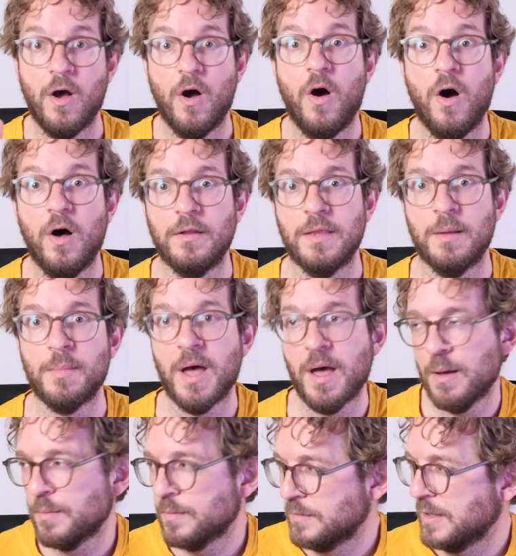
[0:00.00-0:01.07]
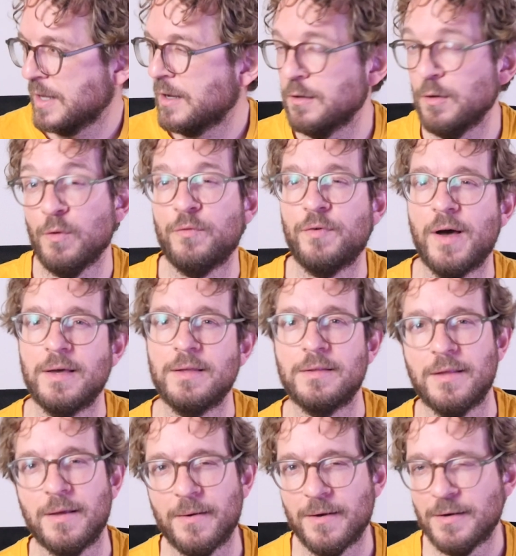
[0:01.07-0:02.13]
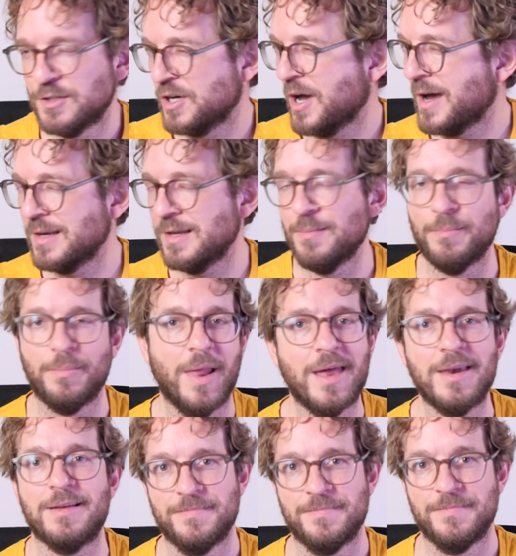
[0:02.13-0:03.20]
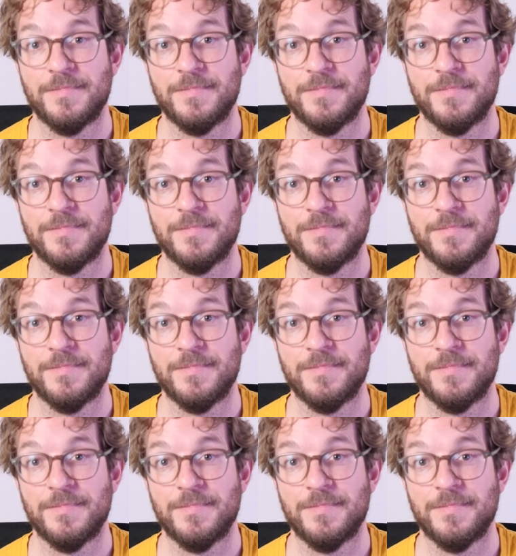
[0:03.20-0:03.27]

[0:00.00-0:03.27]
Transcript: on the map. There you'll find the shining planet